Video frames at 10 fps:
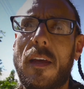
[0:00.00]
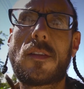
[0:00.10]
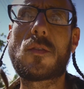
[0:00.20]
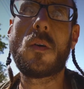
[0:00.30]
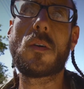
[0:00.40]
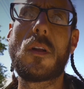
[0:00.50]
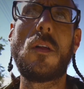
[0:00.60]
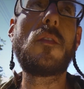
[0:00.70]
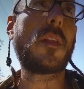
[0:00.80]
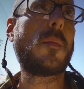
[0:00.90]
It's growing all
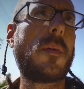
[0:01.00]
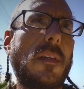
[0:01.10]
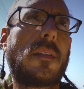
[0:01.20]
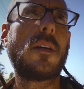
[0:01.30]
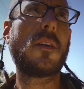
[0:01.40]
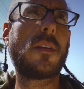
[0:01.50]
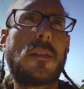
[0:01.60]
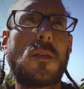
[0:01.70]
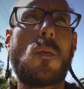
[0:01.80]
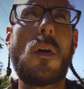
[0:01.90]
over the place here.
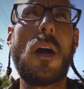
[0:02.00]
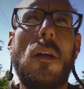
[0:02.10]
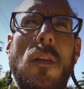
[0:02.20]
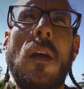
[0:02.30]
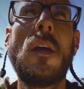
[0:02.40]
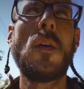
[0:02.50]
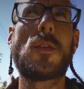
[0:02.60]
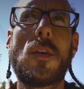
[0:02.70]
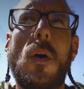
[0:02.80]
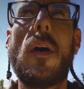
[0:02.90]
This is wild.
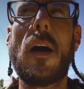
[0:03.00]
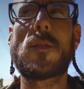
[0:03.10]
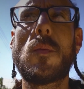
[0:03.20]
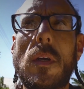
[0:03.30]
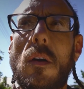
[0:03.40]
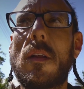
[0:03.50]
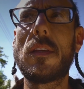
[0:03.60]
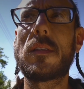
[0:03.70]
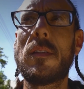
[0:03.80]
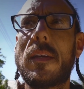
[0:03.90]
So after we go to
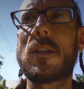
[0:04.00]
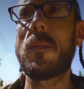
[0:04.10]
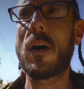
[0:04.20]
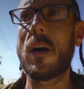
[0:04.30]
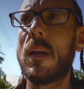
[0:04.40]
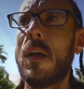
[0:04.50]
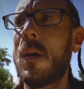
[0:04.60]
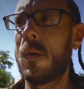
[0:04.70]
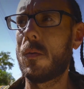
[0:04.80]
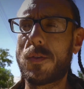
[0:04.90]
this next spot,
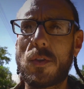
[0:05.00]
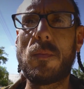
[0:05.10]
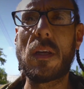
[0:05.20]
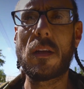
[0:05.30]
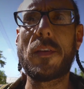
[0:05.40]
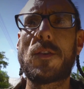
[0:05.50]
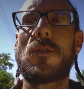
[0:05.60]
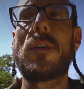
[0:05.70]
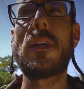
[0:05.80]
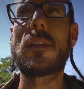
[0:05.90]
we'll zoom in on these
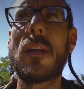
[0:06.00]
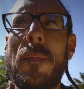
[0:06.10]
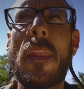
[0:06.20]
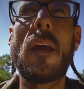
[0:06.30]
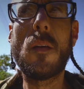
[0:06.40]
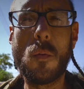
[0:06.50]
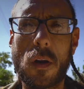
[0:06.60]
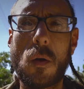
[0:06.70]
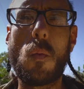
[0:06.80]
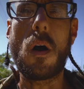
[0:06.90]
trees. We're
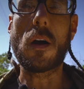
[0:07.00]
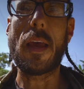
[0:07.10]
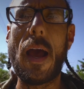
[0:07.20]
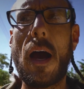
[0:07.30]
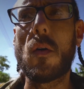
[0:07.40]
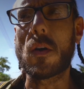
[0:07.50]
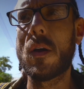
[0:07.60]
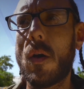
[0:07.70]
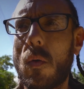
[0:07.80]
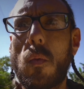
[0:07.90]
gonna walk out
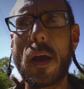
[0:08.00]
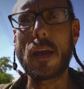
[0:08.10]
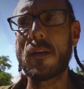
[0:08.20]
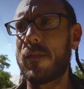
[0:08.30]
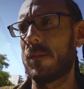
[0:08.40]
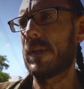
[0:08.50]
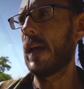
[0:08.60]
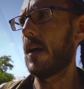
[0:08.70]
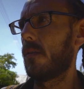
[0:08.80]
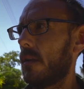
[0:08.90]
away from
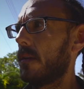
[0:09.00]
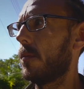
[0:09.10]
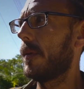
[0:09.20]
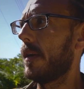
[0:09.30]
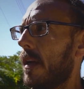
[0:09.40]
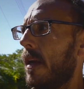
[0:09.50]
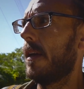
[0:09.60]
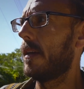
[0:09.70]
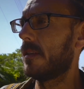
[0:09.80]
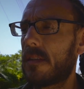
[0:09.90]
town a little bit
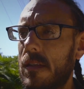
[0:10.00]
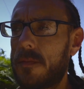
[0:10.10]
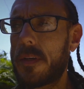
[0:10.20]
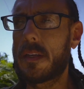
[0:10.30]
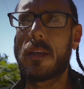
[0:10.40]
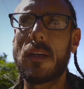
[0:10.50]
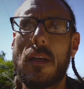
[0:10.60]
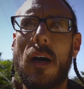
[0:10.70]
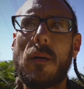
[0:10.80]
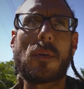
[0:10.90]
and see if we can get
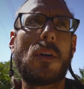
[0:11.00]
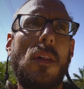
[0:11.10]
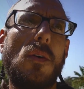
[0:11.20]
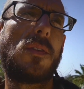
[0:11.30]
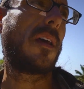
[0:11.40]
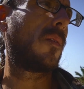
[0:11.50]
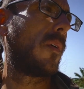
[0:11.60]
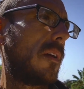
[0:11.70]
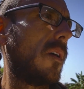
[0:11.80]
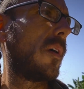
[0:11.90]
up close. I don't
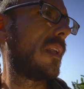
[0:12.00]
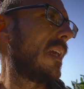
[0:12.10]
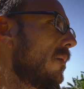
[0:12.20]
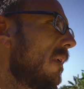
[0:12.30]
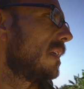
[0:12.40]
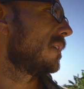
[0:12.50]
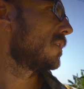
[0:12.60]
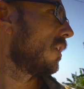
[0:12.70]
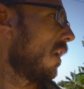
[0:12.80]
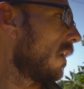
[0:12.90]
wanna go into anybody's
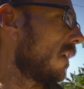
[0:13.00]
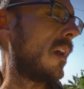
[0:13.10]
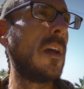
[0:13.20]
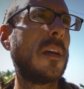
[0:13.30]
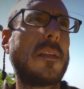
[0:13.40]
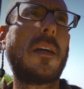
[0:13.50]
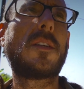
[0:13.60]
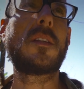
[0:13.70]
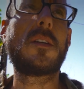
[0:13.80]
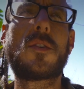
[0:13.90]
yard,
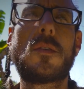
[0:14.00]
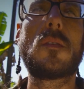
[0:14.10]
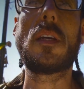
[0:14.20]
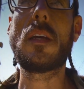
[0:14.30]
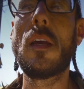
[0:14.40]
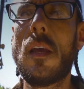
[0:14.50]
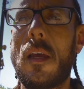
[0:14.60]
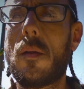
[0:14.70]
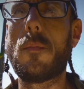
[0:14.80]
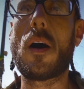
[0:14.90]
touching their tree
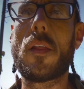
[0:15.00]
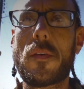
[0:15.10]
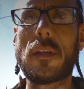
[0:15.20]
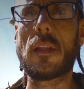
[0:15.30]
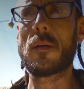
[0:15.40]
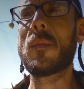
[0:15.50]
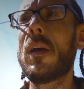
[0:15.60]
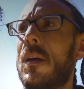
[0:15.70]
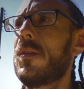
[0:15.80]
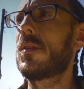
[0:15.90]
and bothering them.
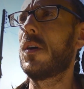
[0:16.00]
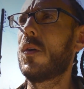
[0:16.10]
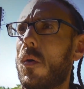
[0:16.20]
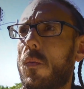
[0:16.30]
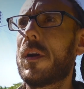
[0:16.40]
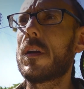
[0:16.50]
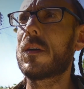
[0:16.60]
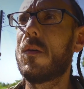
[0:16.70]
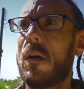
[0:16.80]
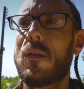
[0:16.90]
So we're gonna
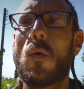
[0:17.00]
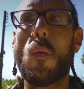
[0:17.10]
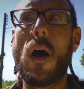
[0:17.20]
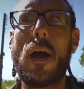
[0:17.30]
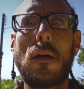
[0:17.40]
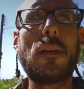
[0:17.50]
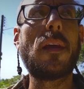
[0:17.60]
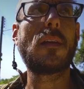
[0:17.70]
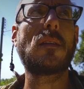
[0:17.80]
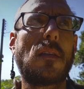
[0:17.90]
go out in the wild
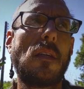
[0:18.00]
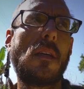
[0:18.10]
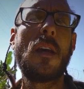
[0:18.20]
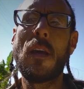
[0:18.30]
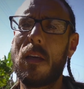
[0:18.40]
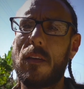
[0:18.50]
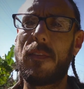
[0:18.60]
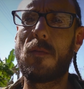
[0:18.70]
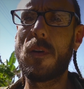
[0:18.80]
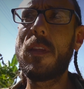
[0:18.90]
and see if
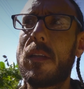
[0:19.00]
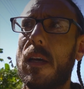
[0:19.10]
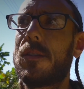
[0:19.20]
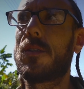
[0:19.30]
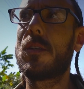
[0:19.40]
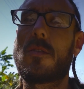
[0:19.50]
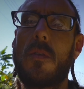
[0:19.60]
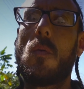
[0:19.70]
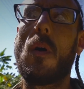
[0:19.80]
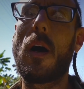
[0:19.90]
it really does just
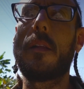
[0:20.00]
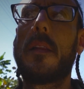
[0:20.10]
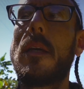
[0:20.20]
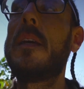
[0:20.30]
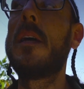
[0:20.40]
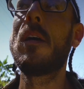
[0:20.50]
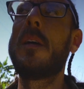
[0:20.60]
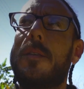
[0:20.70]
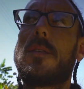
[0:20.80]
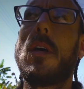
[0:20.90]
grow wildly.
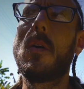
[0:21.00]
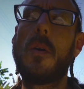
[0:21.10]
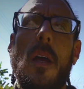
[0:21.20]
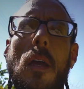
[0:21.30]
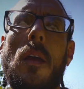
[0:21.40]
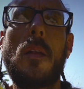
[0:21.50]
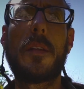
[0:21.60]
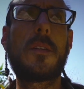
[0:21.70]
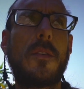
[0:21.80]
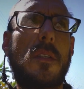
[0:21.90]
So
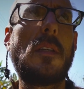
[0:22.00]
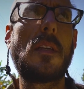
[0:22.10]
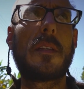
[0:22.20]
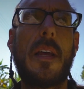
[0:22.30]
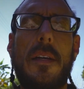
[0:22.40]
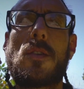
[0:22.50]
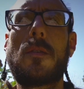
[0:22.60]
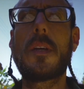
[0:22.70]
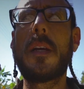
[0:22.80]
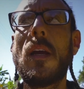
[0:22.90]
let's go see this last
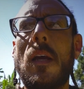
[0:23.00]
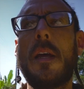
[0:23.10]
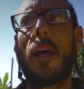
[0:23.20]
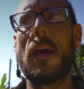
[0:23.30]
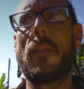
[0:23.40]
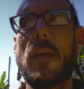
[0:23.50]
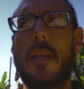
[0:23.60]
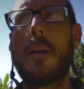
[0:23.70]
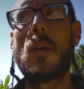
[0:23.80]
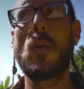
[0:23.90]
tree and
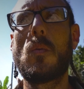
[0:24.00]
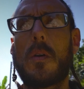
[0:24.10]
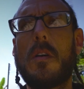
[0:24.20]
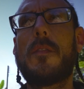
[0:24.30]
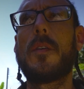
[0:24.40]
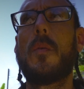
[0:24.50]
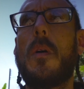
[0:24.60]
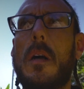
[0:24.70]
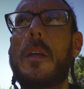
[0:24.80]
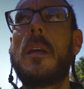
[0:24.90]
then we'll go for a
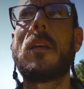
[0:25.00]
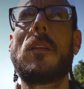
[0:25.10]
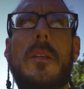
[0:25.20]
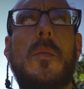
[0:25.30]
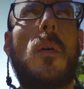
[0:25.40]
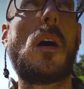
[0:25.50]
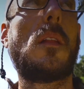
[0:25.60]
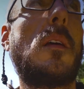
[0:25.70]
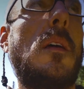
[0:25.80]
walk into the wild.